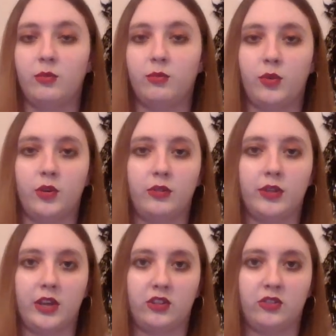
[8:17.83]
more
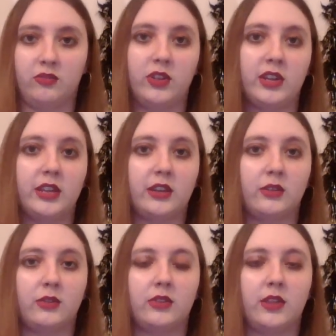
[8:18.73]
reaction
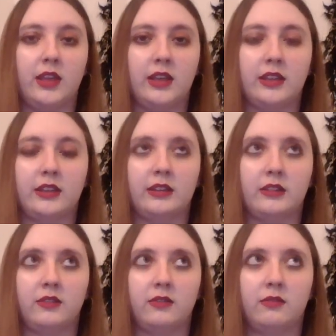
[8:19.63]
videos, and
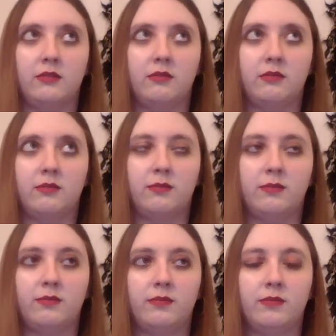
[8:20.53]

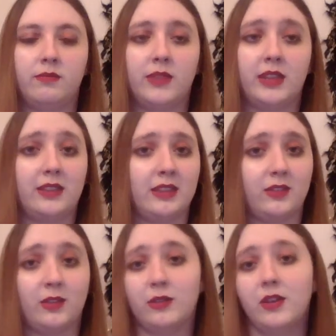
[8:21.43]
like I said, so